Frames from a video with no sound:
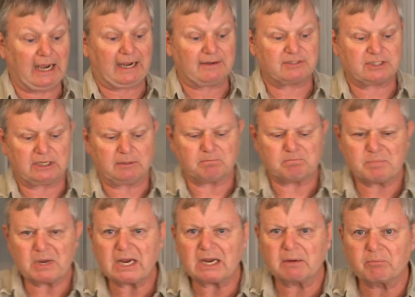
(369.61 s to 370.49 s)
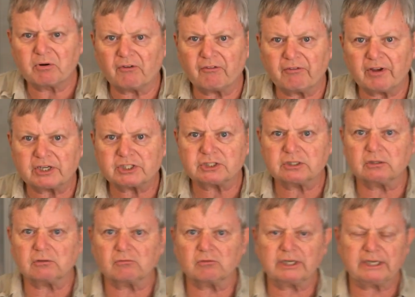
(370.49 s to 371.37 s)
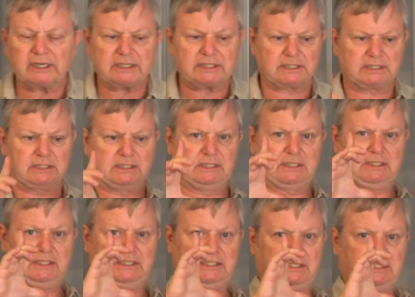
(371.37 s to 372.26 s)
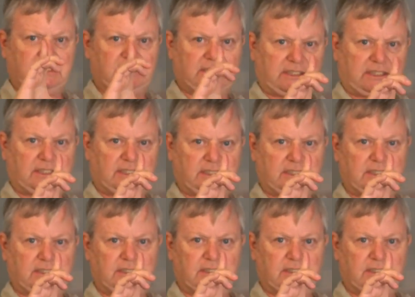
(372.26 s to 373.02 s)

I've seen big professional rigs like this.